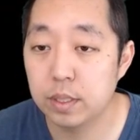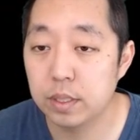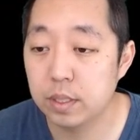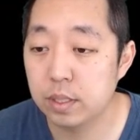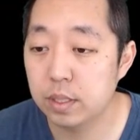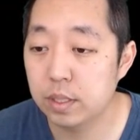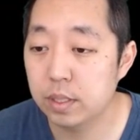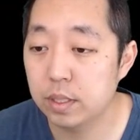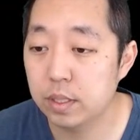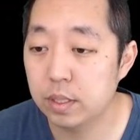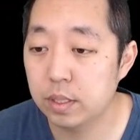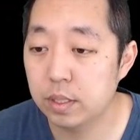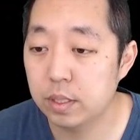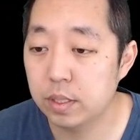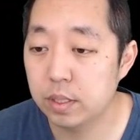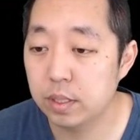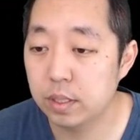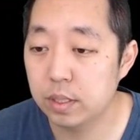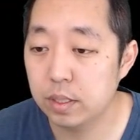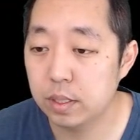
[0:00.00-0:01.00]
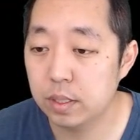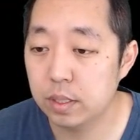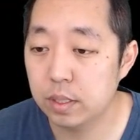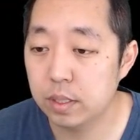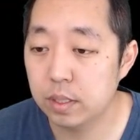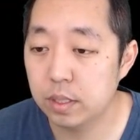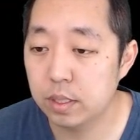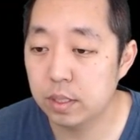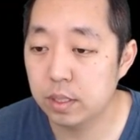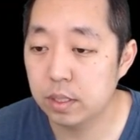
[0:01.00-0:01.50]

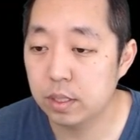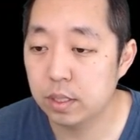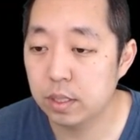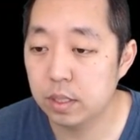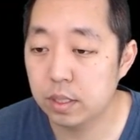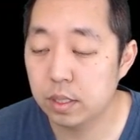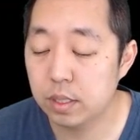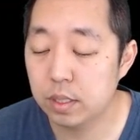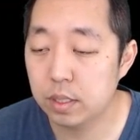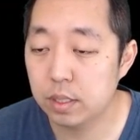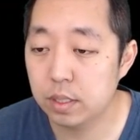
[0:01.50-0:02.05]
[no speech]